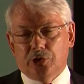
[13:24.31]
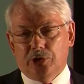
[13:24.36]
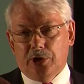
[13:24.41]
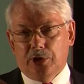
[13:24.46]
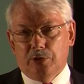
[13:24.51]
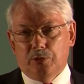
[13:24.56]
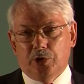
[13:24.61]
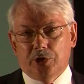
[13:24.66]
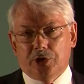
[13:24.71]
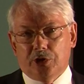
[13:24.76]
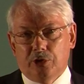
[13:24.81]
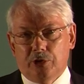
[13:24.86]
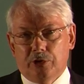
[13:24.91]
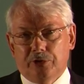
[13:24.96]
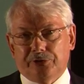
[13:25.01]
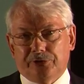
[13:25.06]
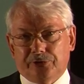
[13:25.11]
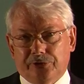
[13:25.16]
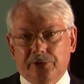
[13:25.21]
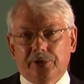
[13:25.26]
lower
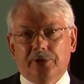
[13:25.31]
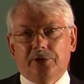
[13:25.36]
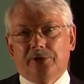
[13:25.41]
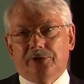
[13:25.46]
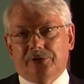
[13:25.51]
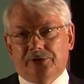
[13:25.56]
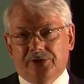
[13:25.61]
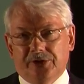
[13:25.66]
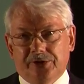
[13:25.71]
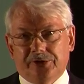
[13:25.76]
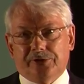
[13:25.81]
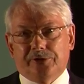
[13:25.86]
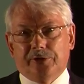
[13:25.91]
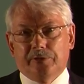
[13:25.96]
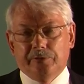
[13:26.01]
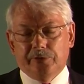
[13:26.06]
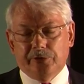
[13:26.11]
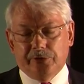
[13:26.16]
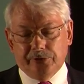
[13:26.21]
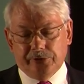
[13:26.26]
cost
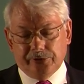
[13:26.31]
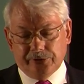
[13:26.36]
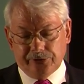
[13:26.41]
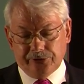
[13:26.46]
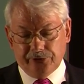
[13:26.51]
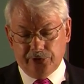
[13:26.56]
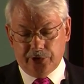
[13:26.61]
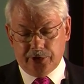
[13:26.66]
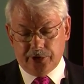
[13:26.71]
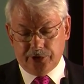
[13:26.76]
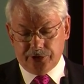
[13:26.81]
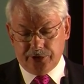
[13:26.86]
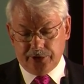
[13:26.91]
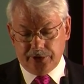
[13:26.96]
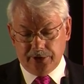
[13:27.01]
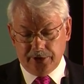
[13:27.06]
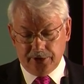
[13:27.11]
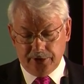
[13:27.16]
system for society